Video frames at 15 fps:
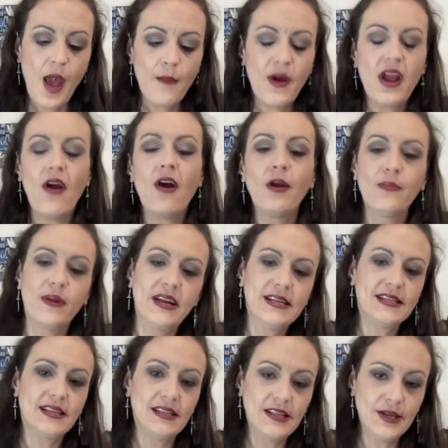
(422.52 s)
my heart
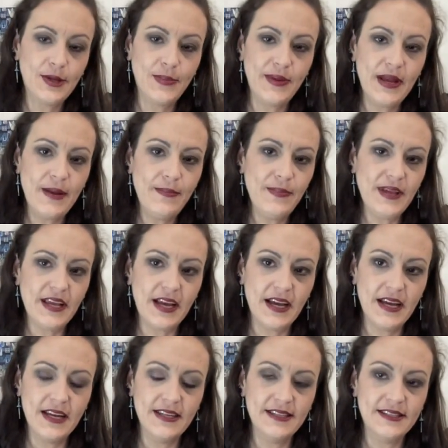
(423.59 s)
breaks a little bit
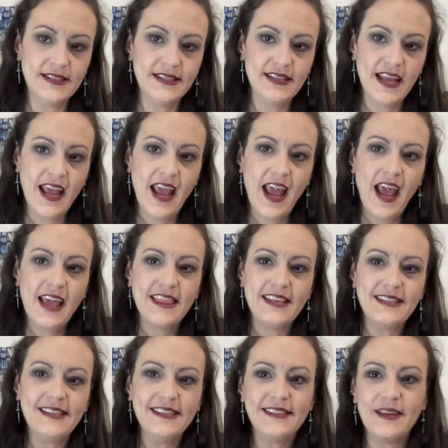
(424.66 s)
because
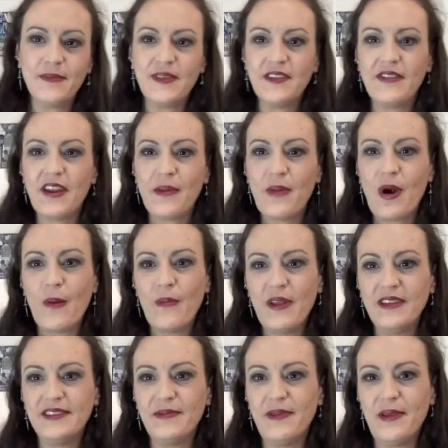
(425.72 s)
this is something that I'm
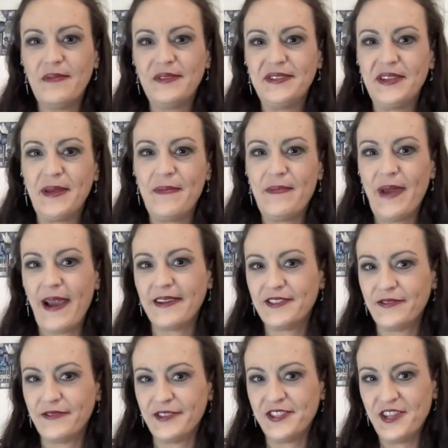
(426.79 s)
hoping to be able to get back
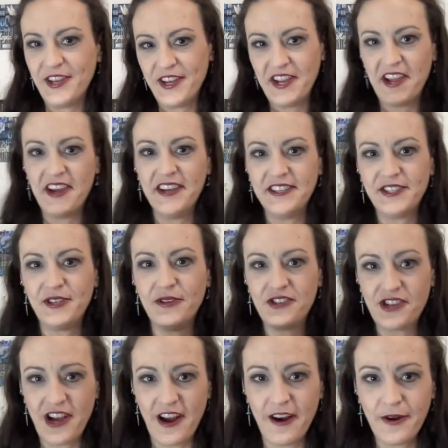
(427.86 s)
to Virginia to
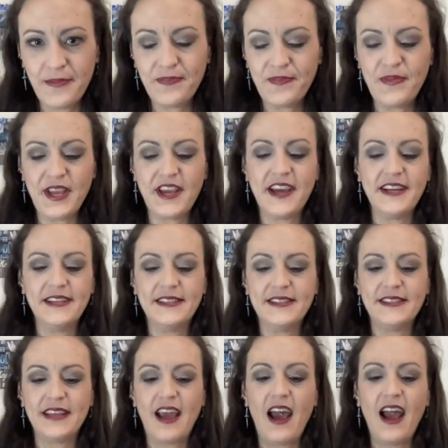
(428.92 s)
share
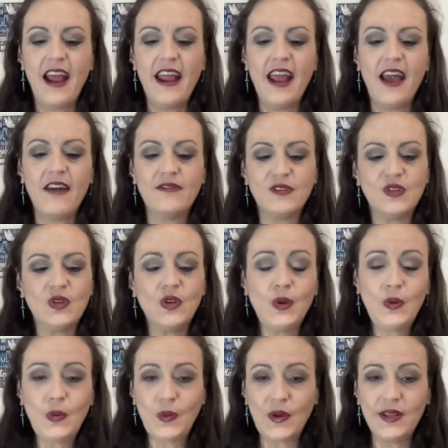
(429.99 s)
because I have
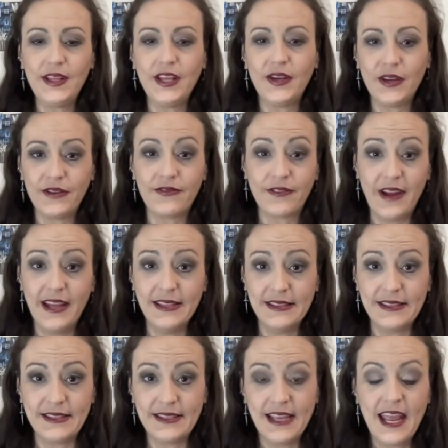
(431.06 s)
two really good
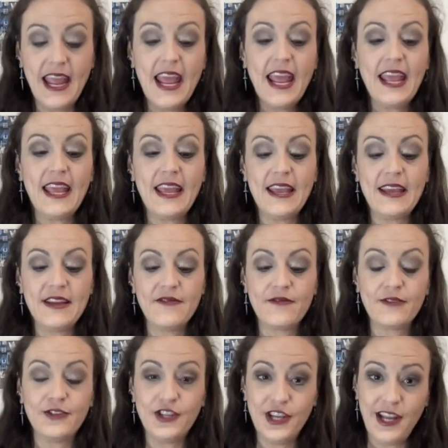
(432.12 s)
friends in
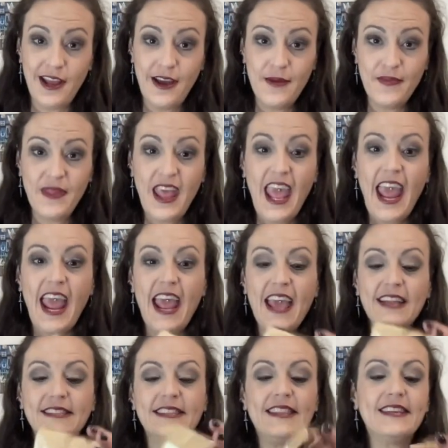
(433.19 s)
Virginia,
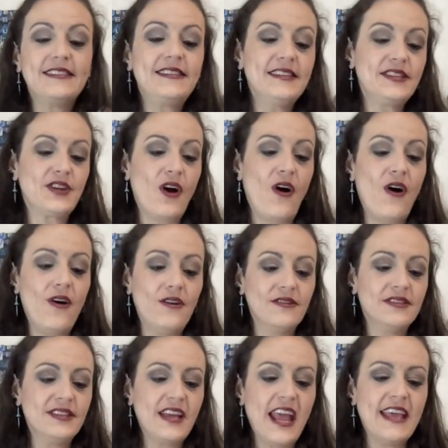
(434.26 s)
and this is
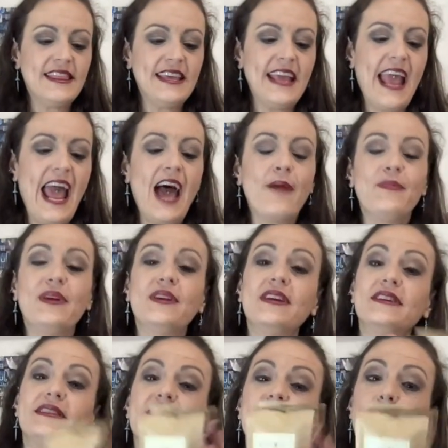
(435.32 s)
called the
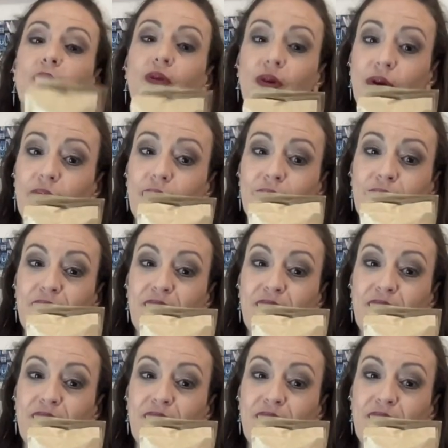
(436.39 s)
Happiness Brew.